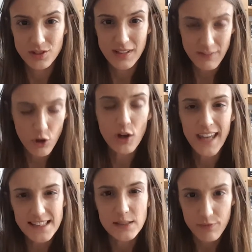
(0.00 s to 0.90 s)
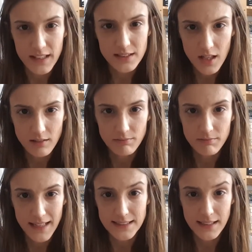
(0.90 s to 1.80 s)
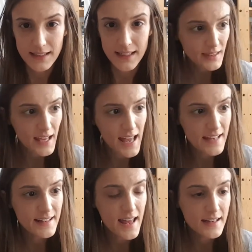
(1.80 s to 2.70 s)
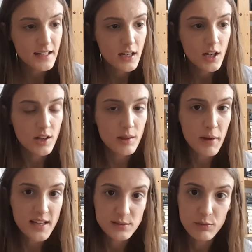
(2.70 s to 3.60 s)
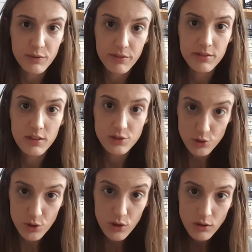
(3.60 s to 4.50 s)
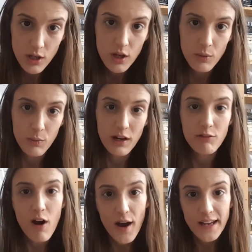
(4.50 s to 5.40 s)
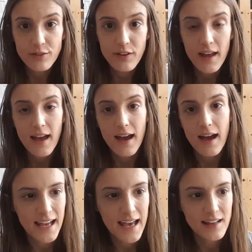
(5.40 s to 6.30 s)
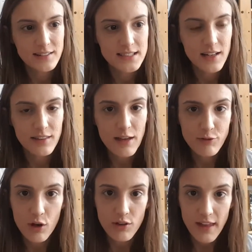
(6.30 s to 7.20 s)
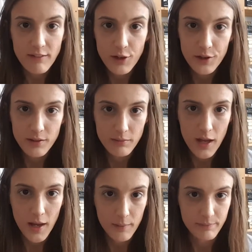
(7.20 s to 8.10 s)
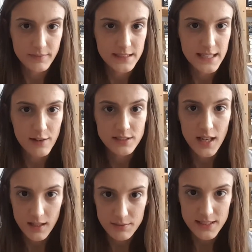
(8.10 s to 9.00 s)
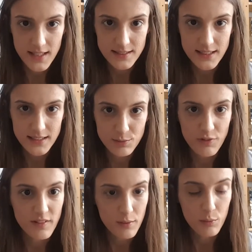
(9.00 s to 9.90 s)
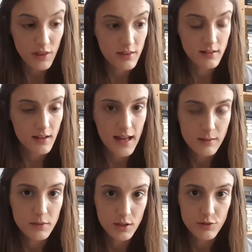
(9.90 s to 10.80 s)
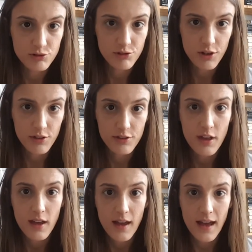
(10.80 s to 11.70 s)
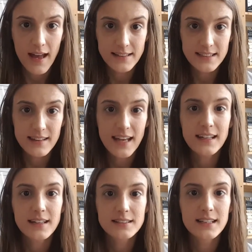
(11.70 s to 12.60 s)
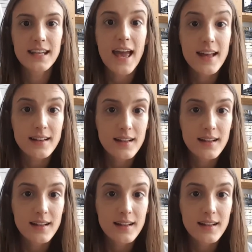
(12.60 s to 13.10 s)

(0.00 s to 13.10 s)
They've got to get something done basically. And then the person with the door will arrive and they've got their own set of circumstances with an element of truth, and they need to get